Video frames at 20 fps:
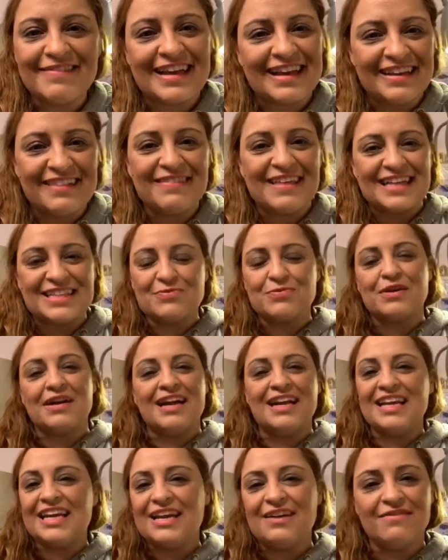and that's what
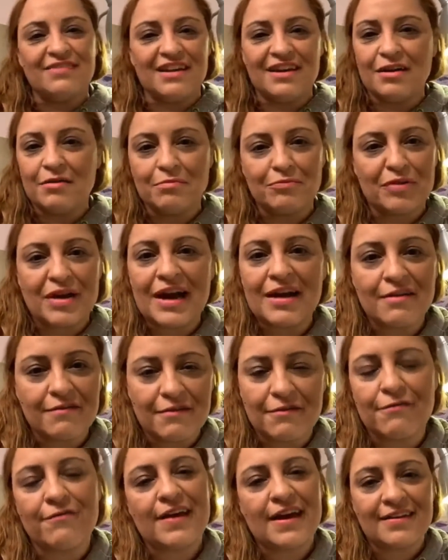I leave, then I'm proud
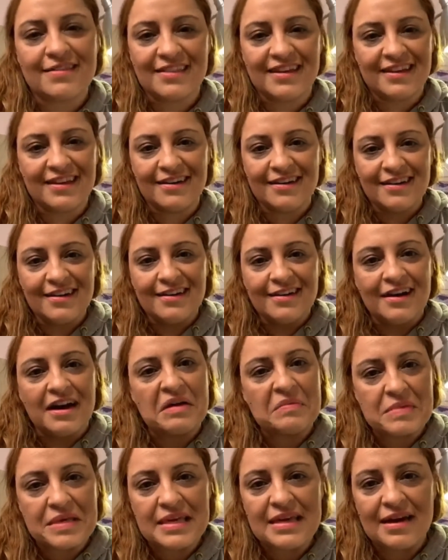of the fact that
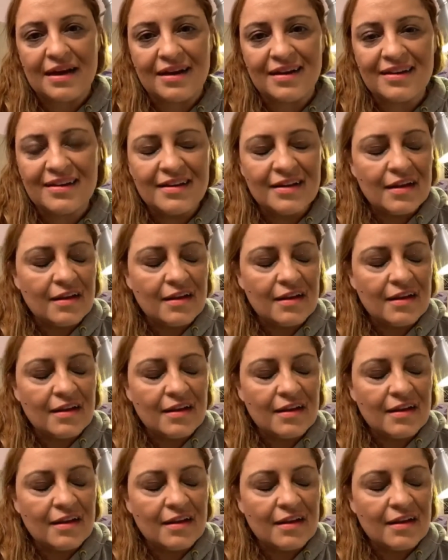I'm here.